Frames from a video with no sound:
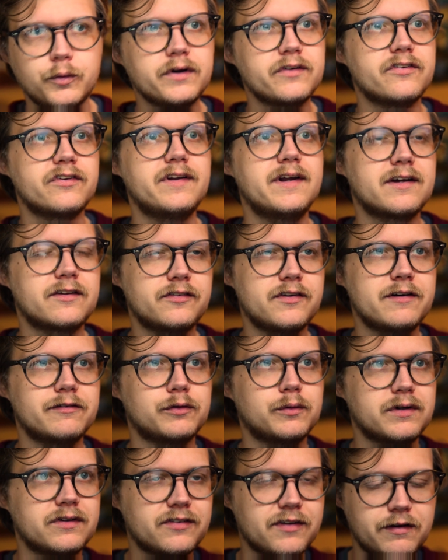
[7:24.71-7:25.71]
So what's the next
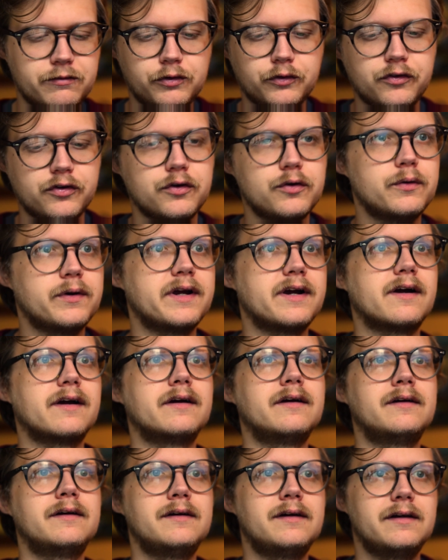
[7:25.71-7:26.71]
level? What's level two
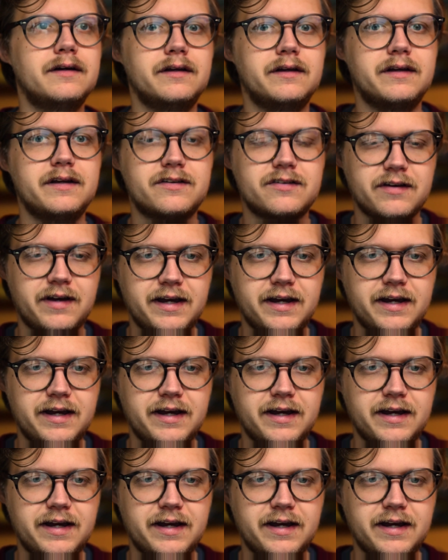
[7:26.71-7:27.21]
here? It's